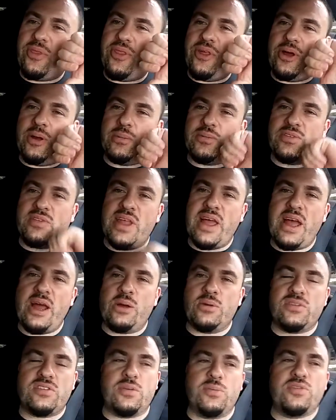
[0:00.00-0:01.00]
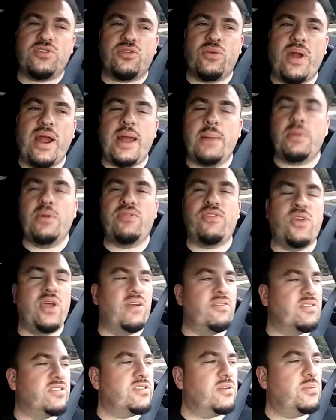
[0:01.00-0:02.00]
thumbs down, subscribe if you
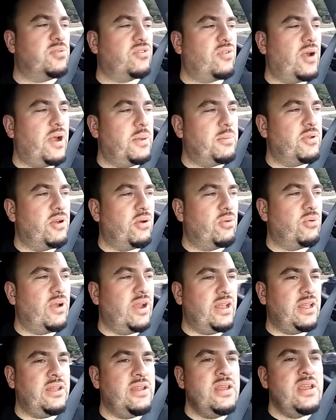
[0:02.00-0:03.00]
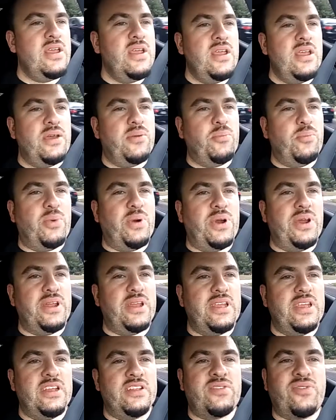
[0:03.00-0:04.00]
haven't subscribed already. But
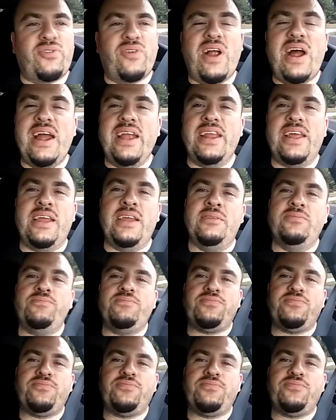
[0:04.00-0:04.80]
it's Friday.